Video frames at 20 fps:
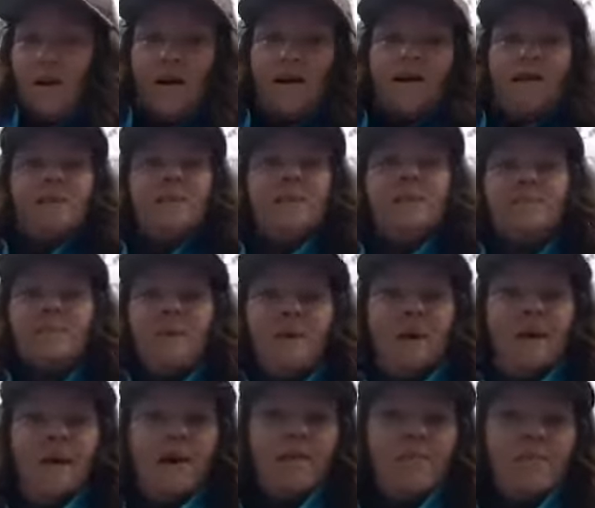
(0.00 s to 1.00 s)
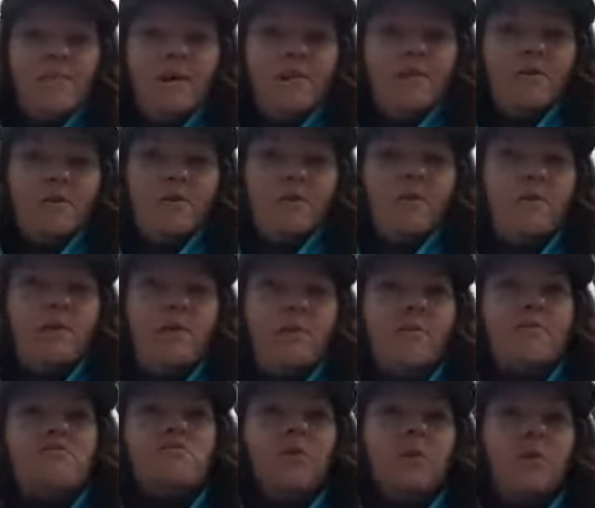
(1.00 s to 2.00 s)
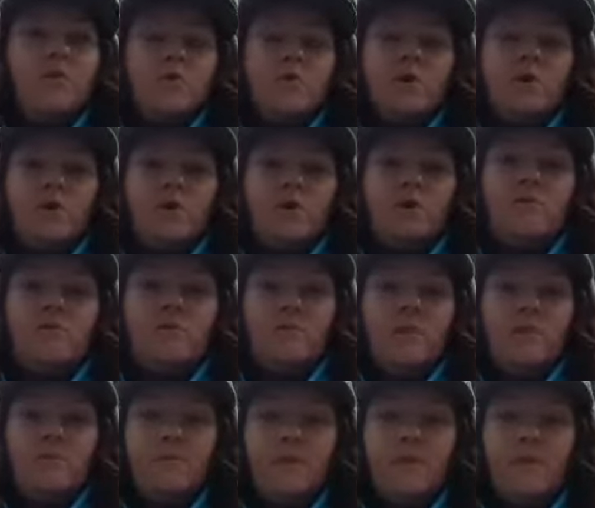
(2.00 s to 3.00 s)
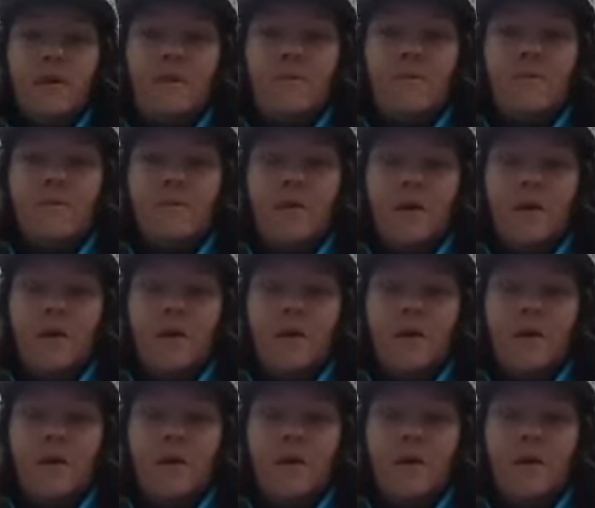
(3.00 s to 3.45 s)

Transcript: And as that's my name, I thought it'd be rude not to, really, wouldn't it?